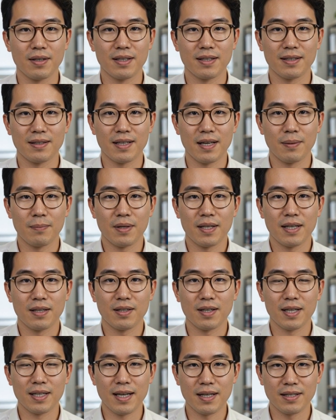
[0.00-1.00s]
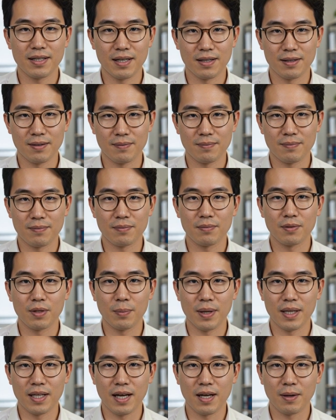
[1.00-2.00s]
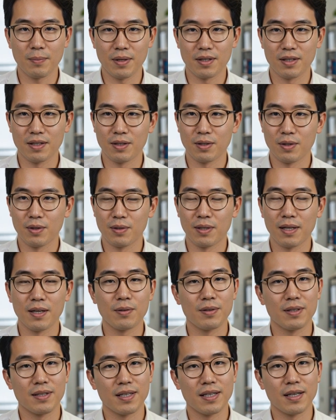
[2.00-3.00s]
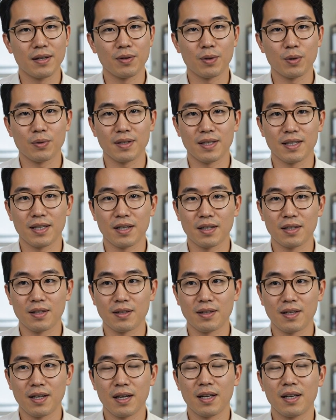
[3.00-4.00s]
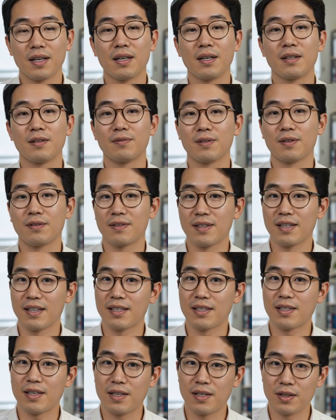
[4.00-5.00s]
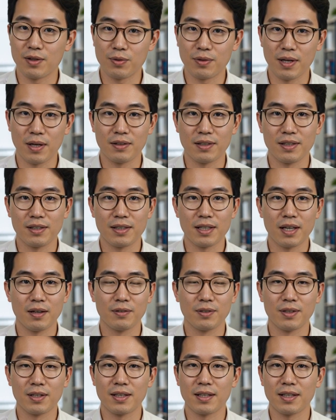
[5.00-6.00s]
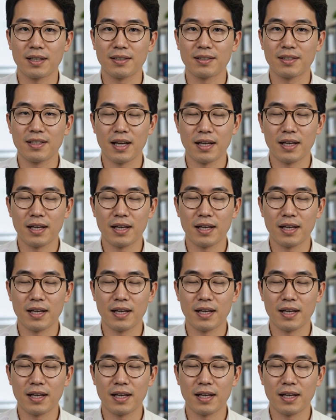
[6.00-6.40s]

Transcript: this deeply interconnected, no matter how much scrutiny it receives over the years. 15 years without discovery isn't